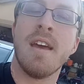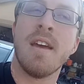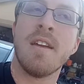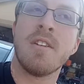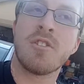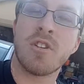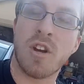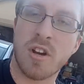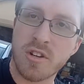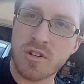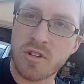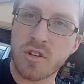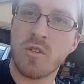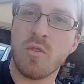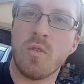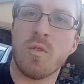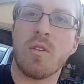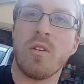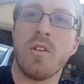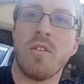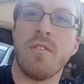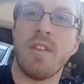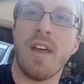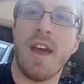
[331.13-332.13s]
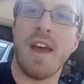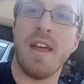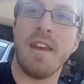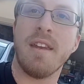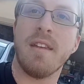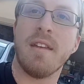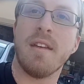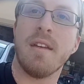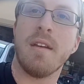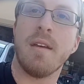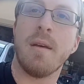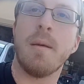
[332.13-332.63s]
charge a quarter of that,
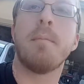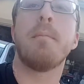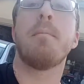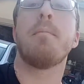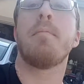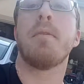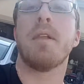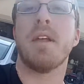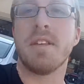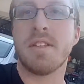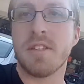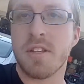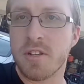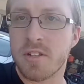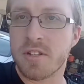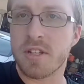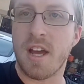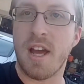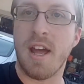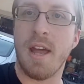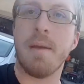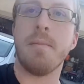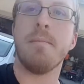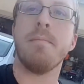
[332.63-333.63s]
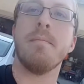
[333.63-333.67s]
plus your time.